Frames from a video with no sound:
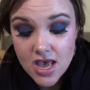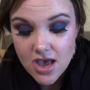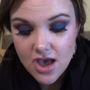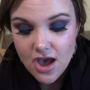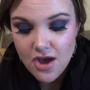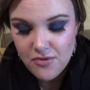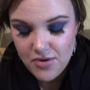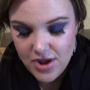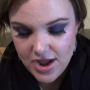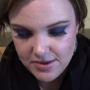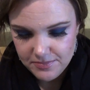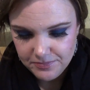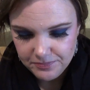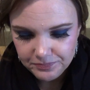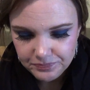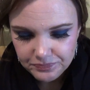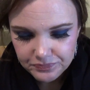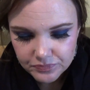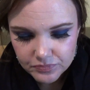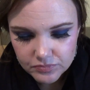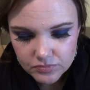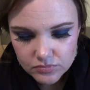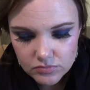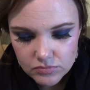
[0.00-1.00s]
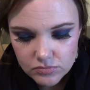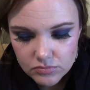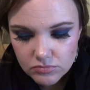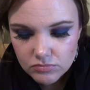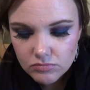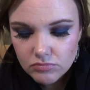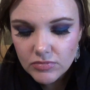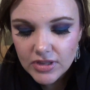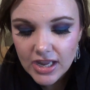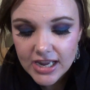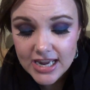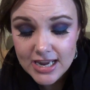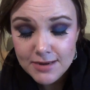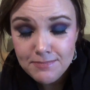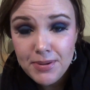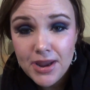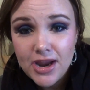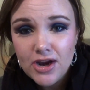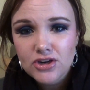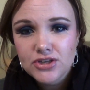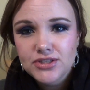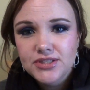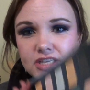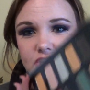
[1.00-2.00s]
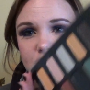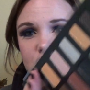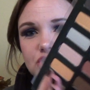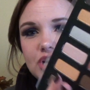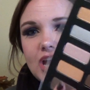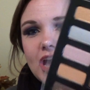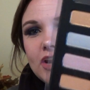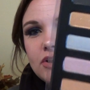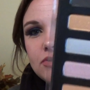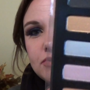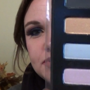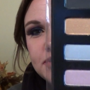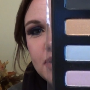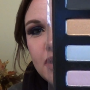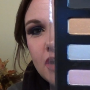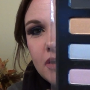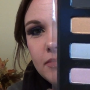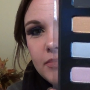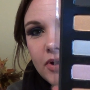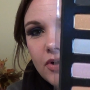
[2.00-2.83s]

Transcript: Okay. It pairs these shadows up,